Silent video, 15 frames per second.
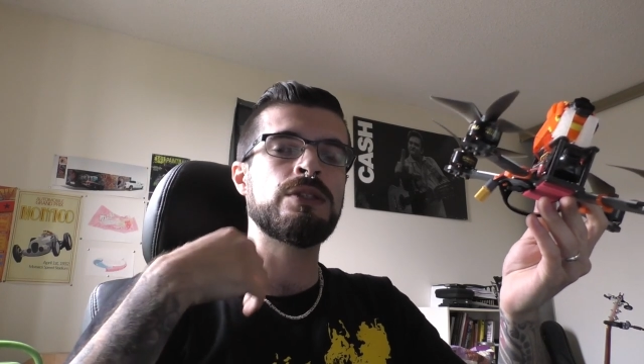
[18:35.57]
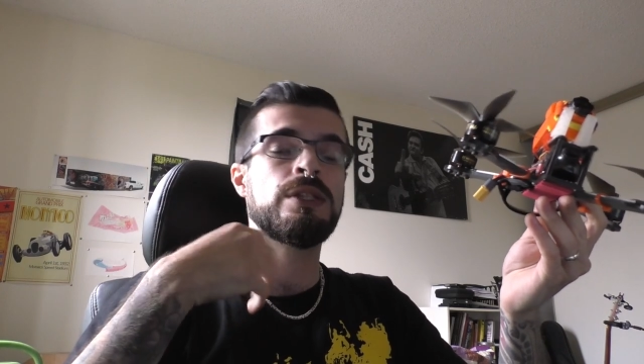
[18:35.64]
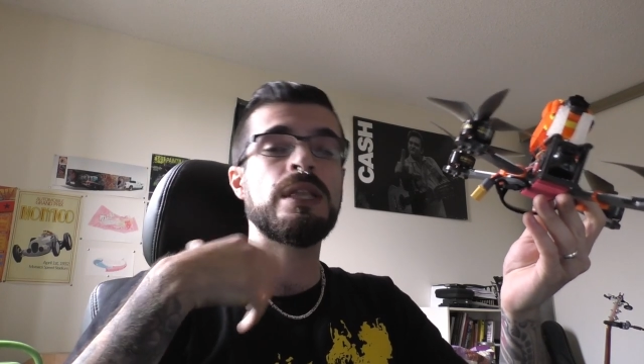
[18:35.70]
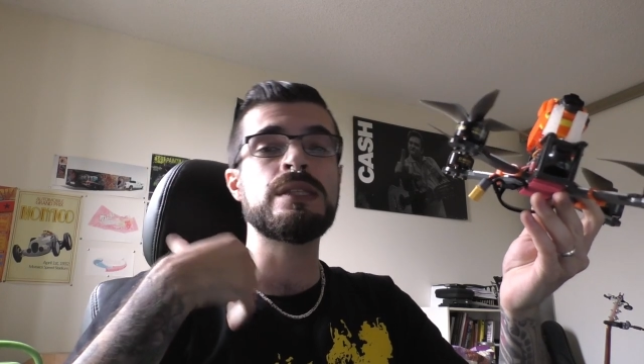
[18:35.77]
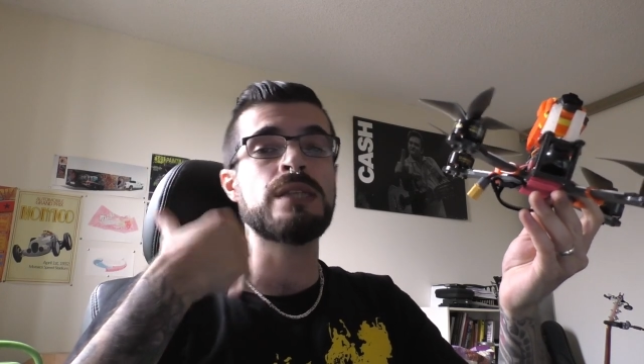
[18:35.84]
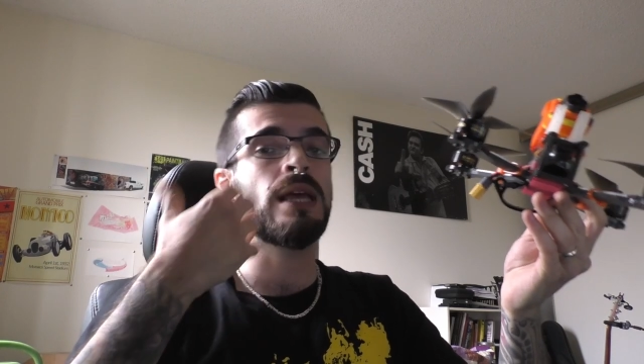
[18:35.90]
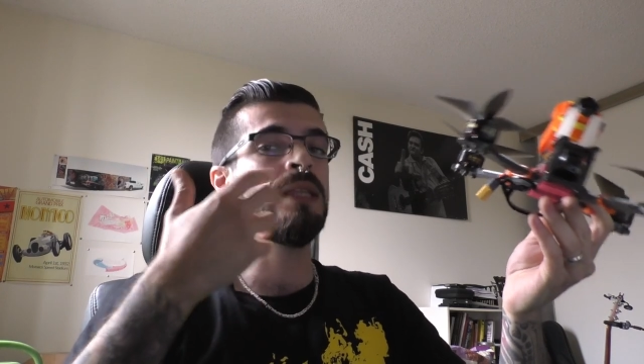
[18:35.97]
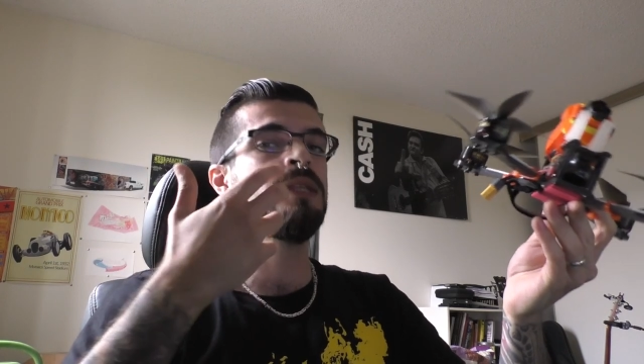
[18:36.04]
so
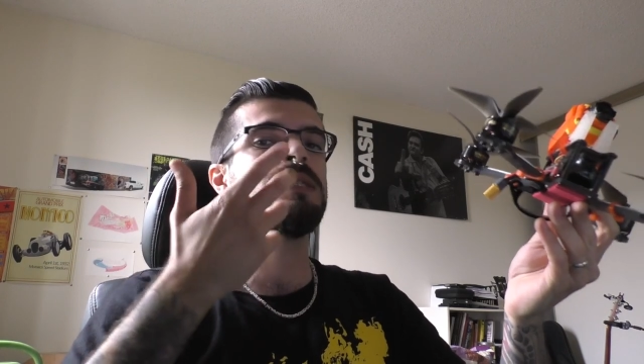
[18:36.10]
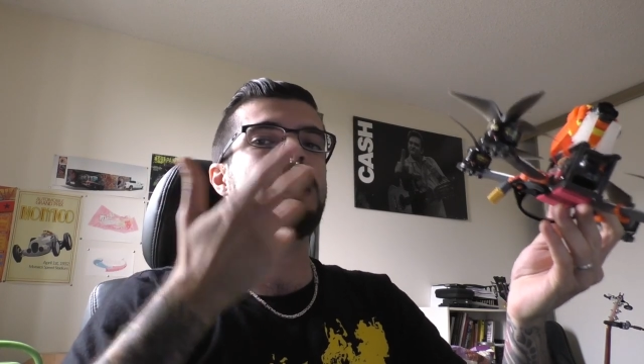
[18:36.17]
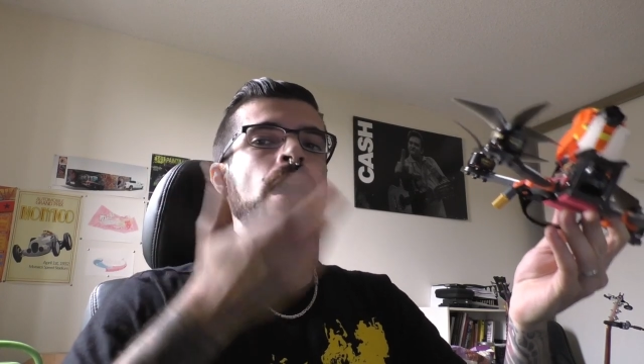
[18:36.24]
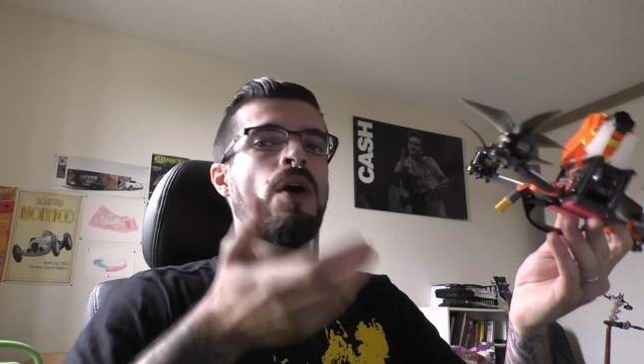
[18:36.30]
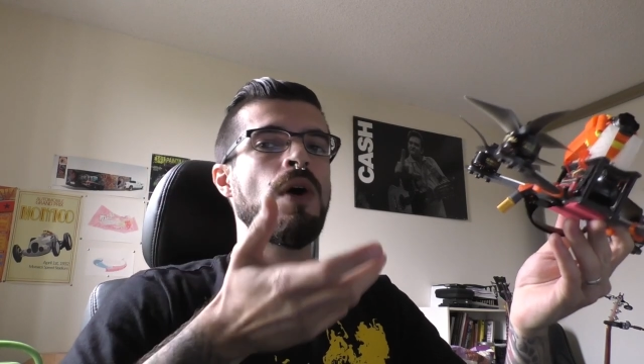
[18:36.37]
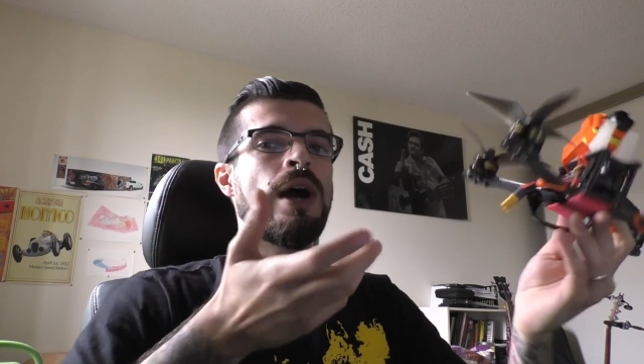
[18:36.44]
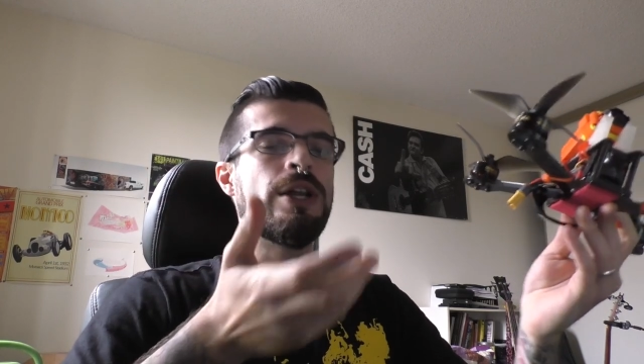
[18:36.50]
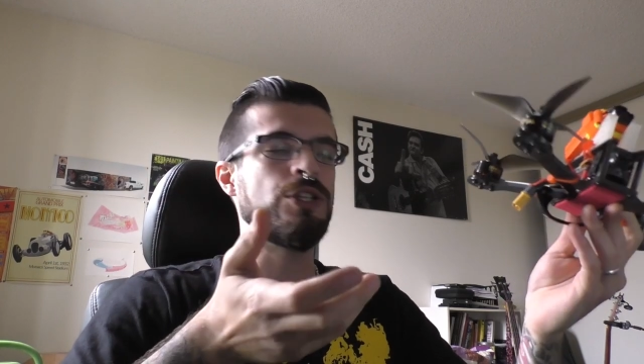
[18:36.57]
that's at least
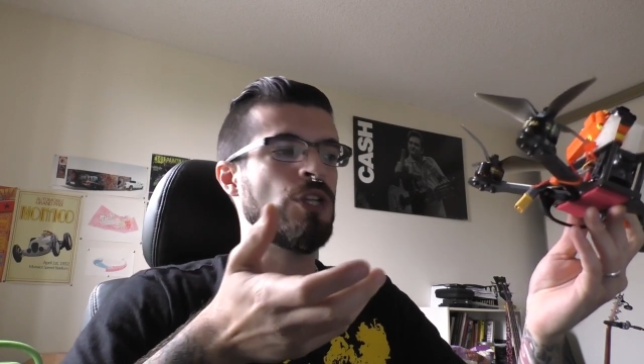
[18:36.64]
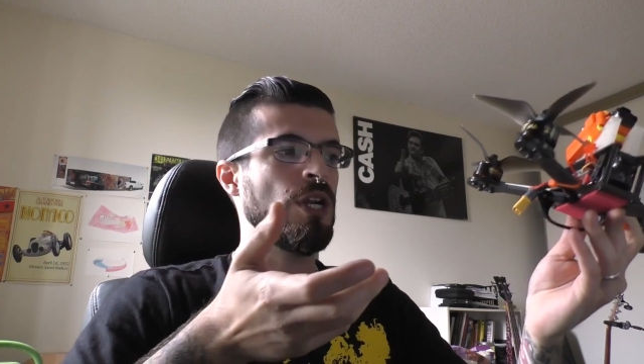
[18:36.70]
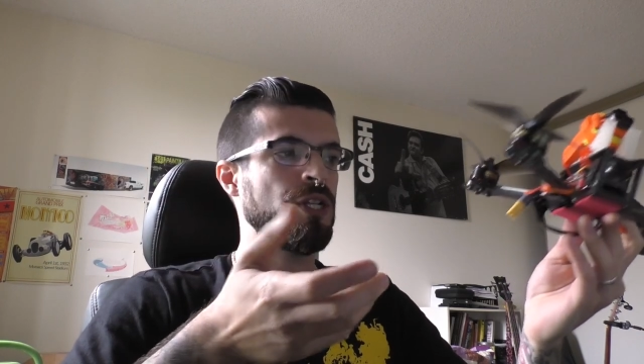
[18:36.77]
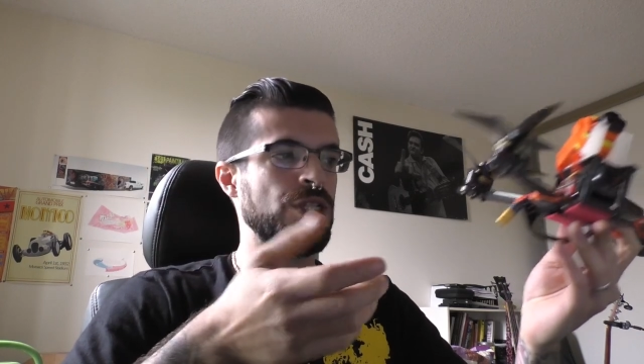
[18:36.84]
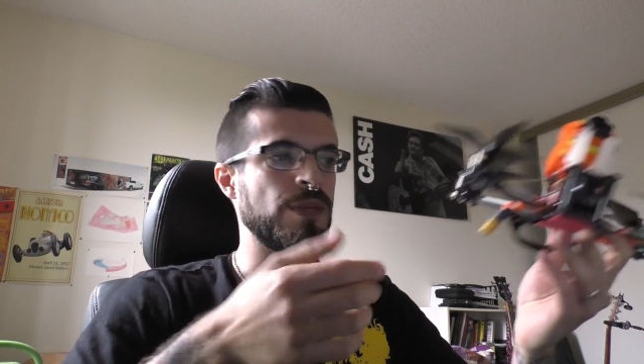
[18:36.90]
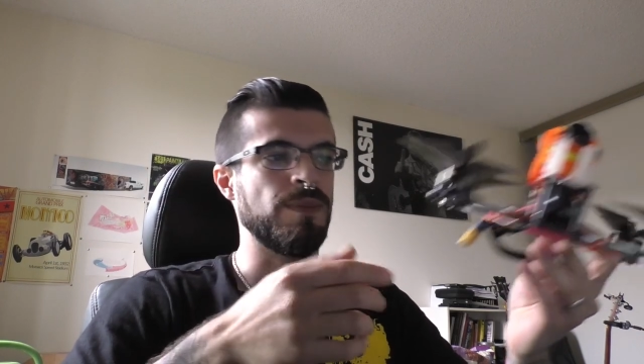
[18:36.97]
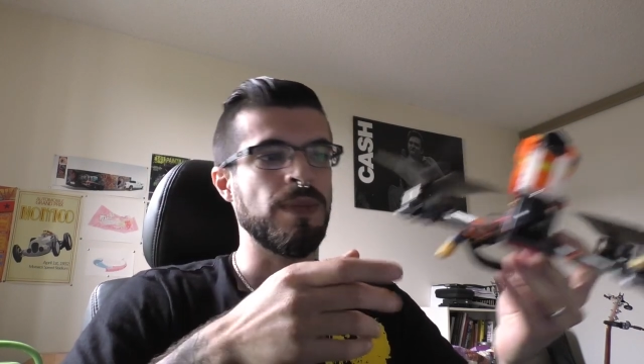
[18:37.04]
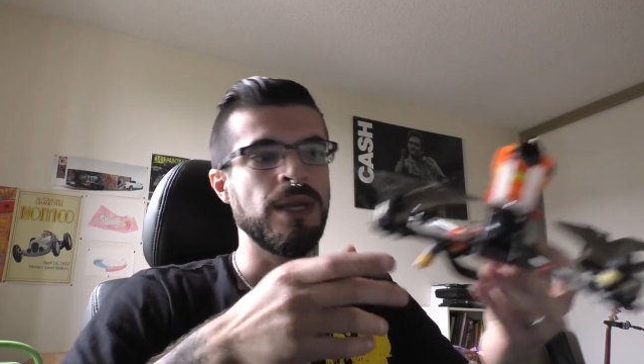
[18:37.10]
how I judge
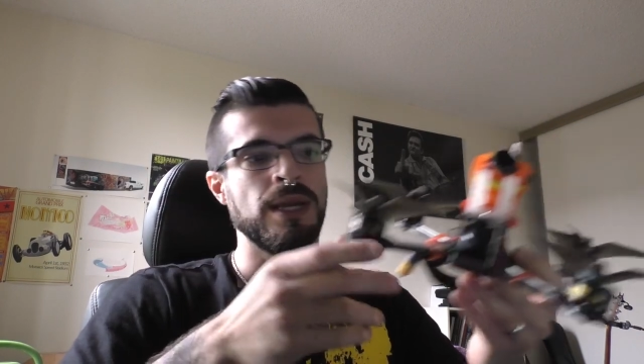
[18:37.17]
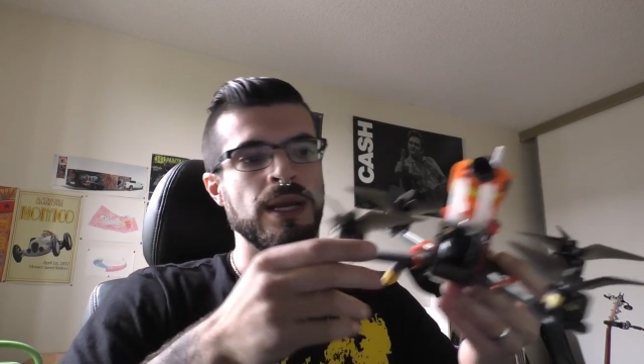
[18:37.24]
them.